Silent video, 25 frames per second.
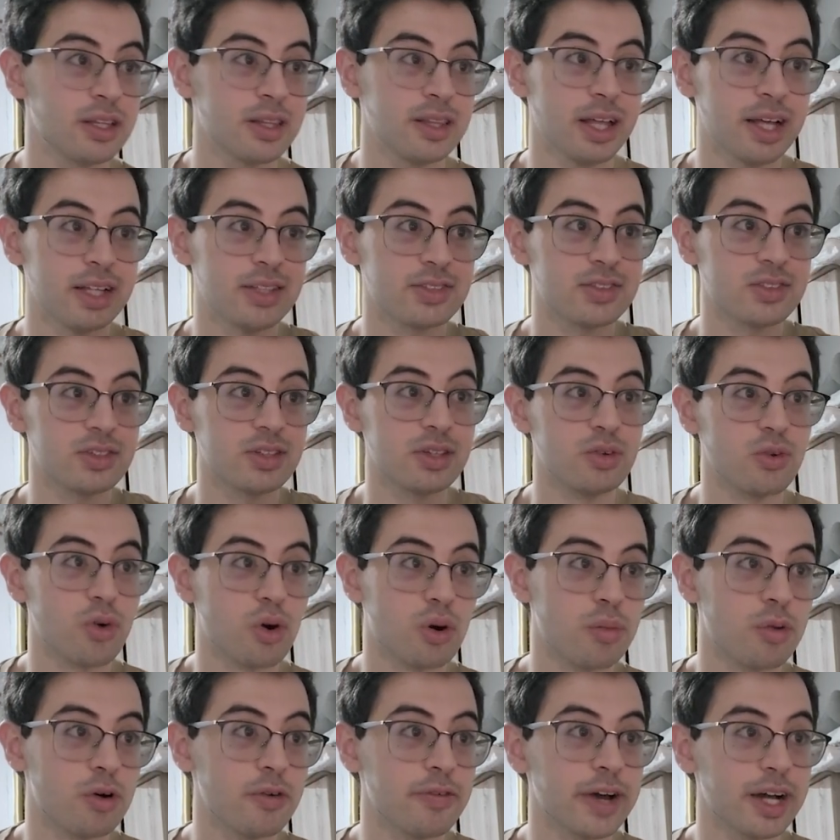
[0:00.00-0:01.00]
That's the
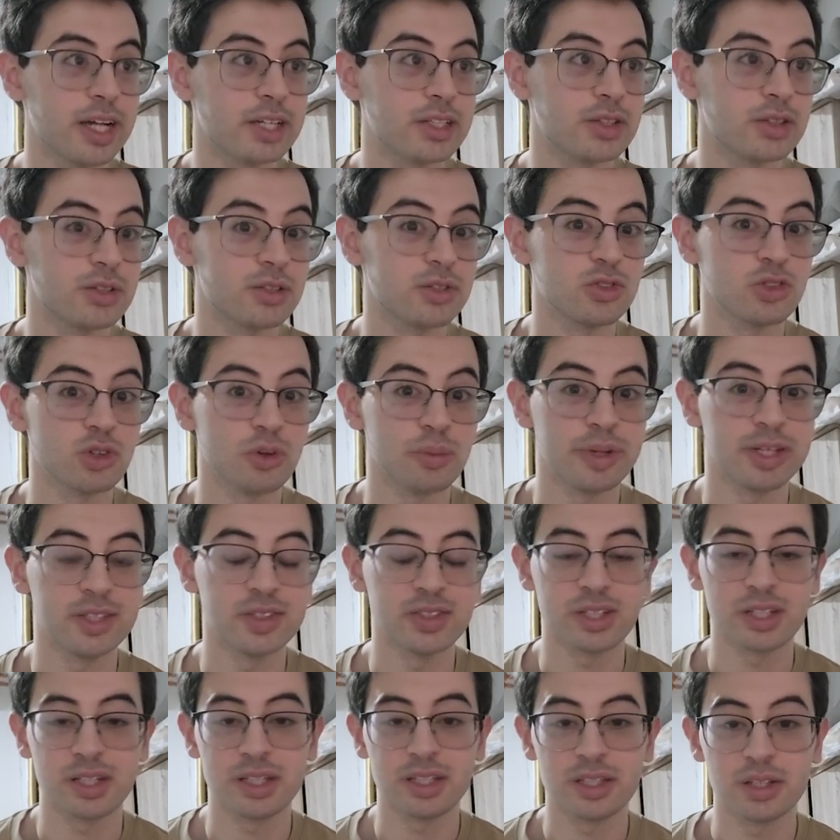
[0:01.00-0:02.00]
normal vector. So
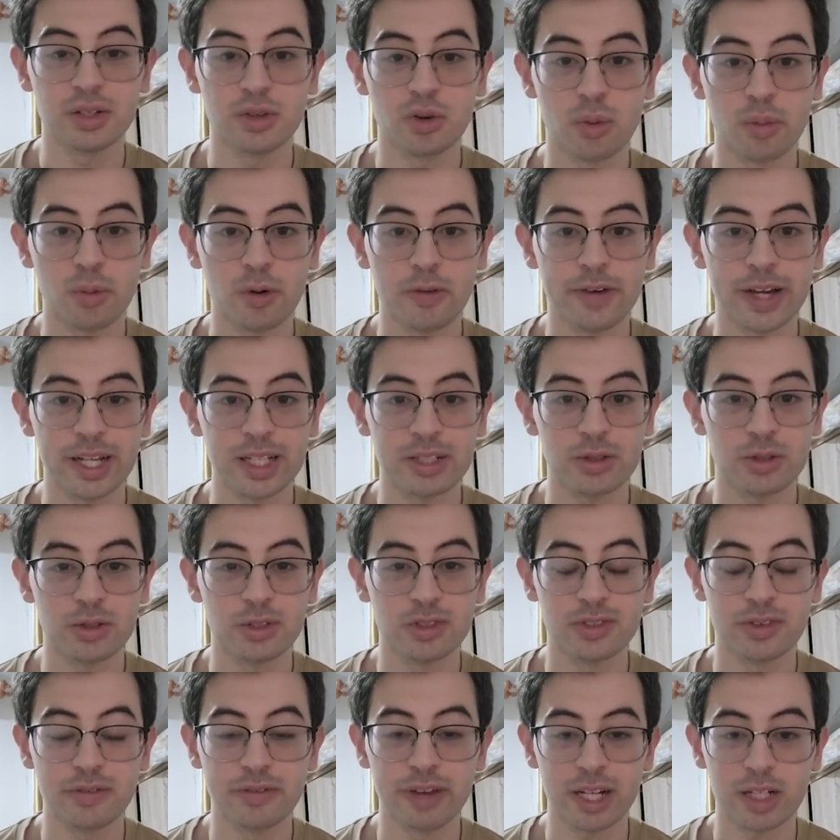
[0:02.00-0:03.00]
basically, the normal vector
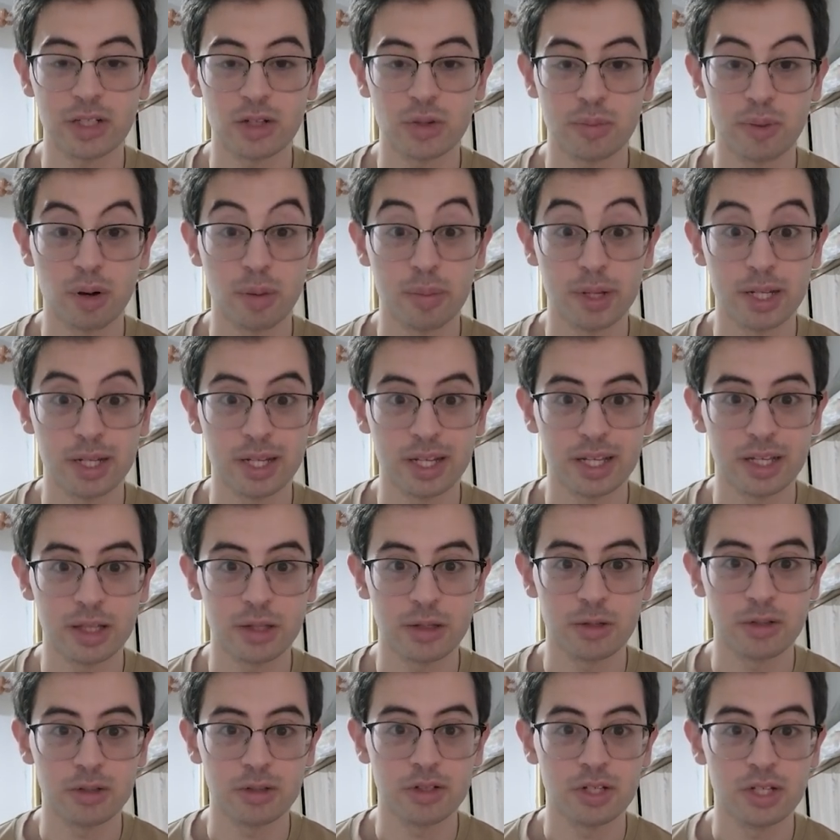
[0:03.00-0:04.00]
is a vector
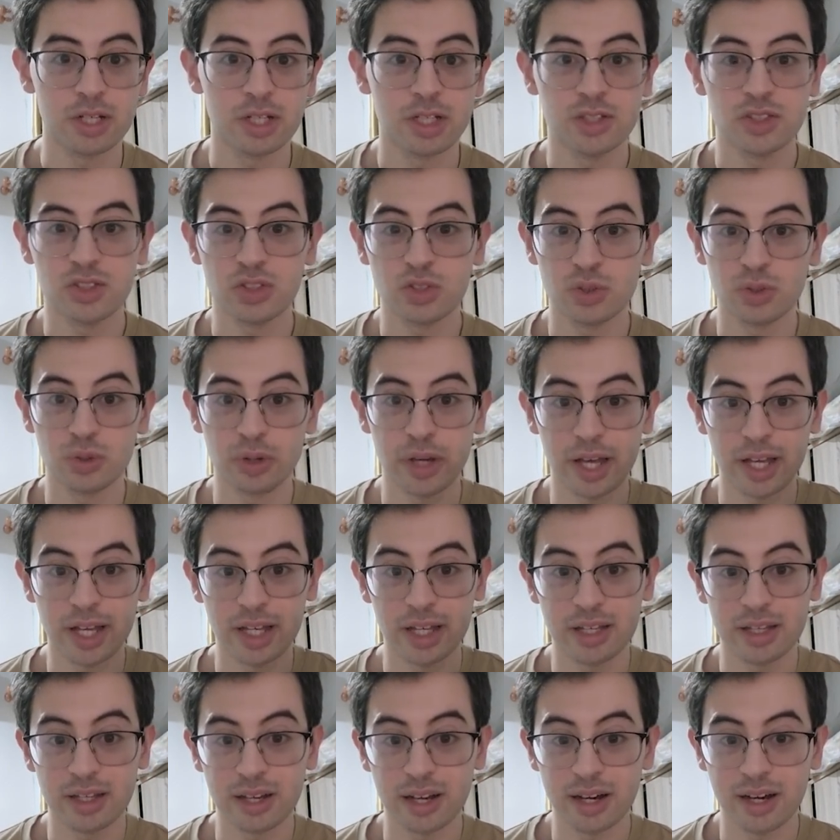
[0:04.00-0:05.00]
perpendicular to
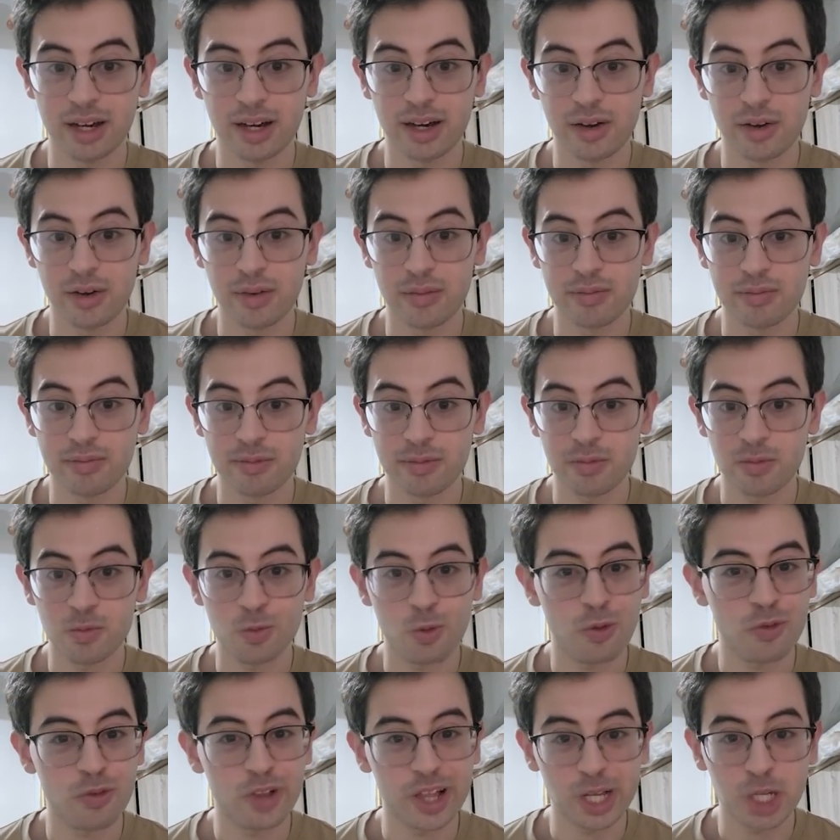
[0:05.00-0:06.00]
a
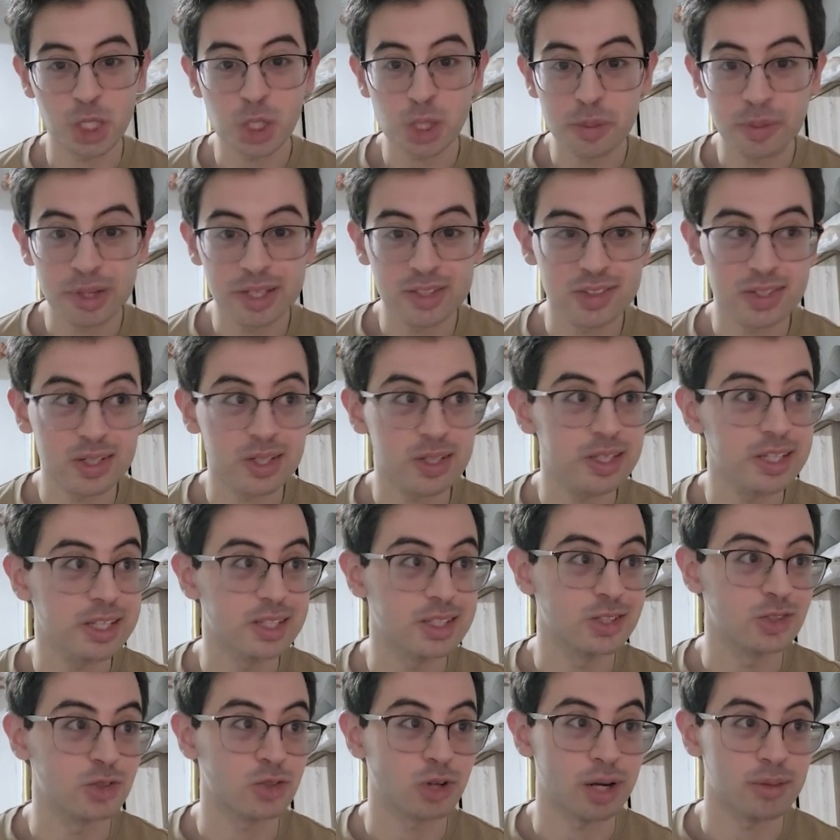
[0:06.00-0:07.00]
reflection. Basically,
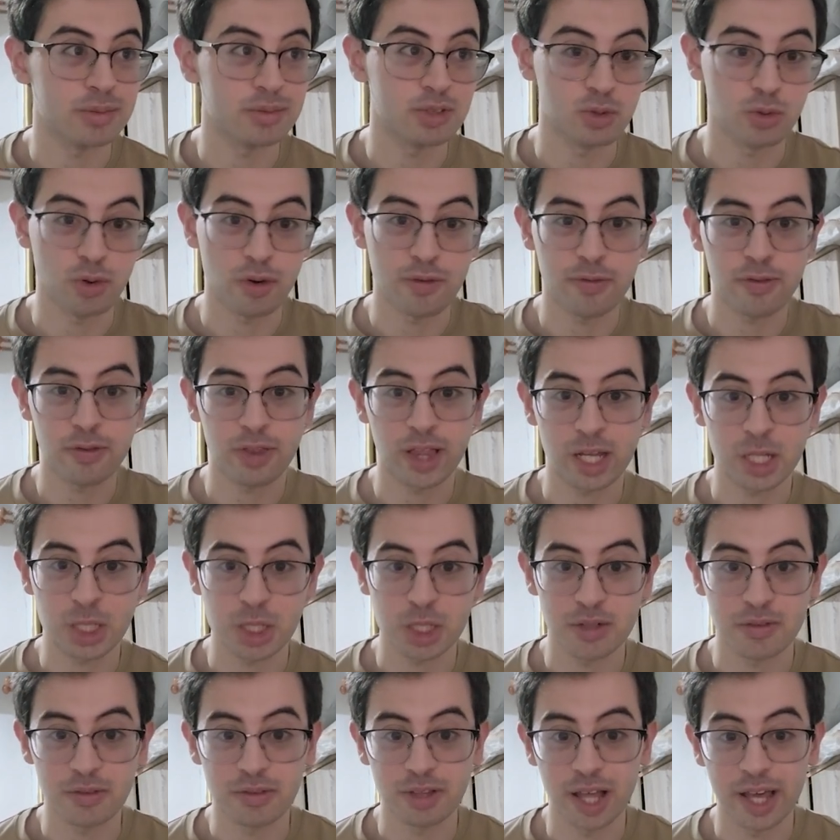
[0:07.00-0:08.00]
it describes the
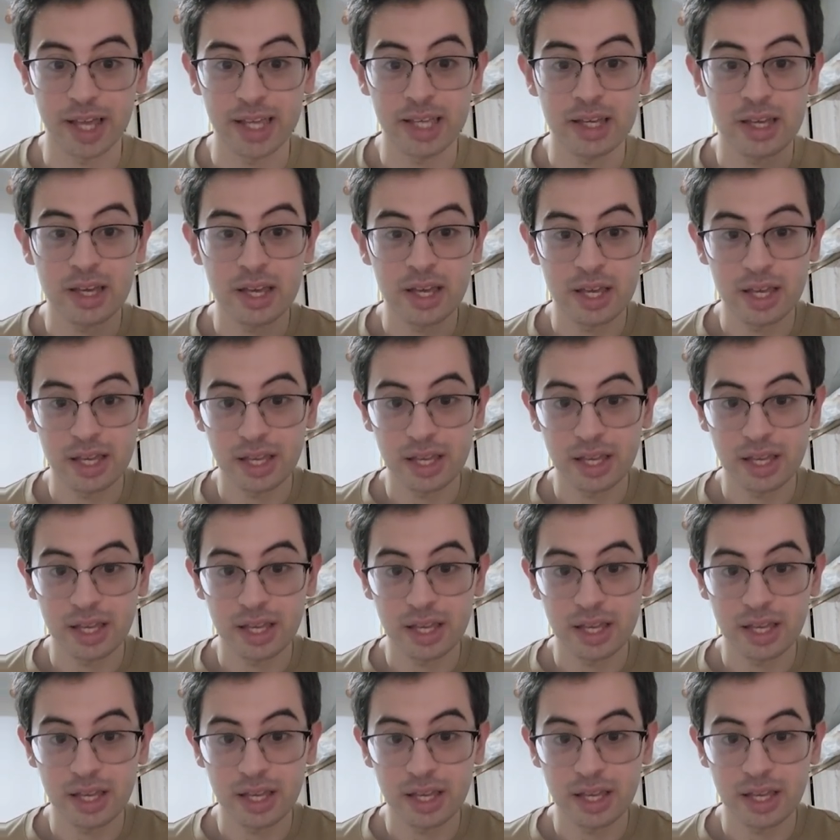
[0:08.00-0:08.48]
reflection of light.